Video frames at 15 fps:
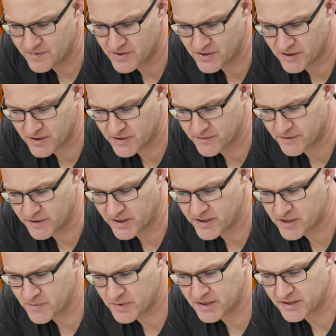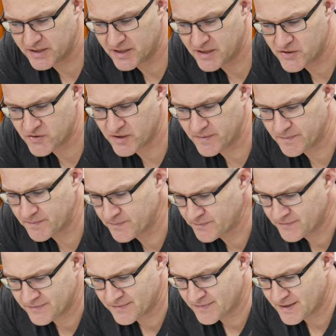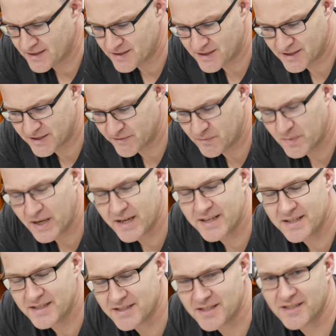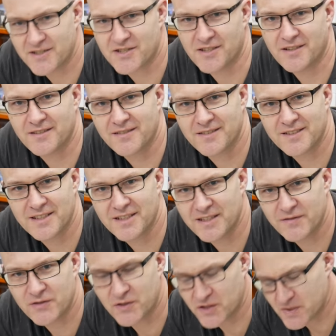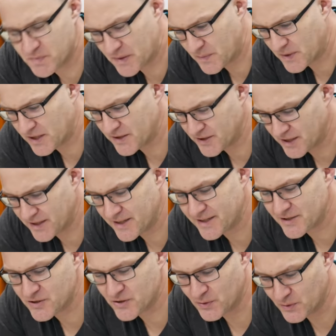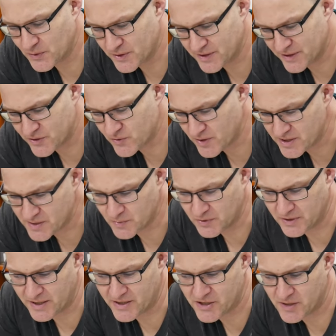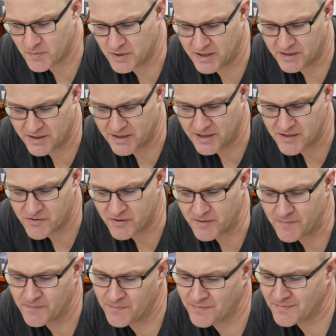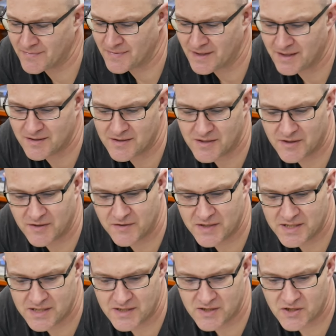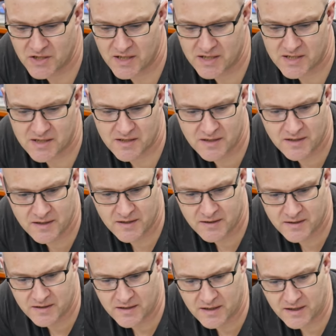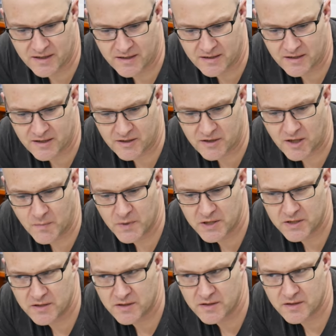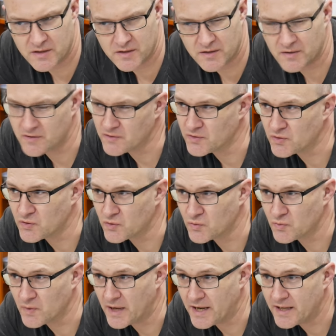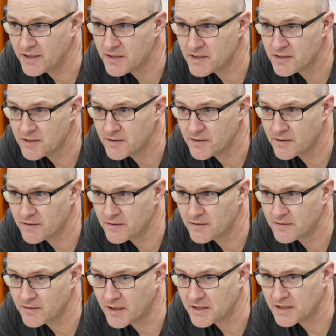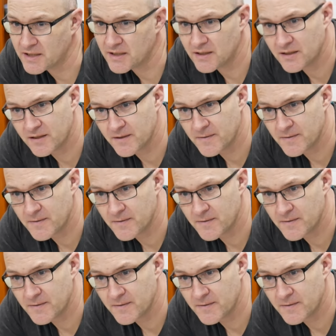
searched for RGB LED strip, didn't even pay any attention, didn't even cross my mind that I needed to order addressable RGB LED strip. So this is just common ground, I think.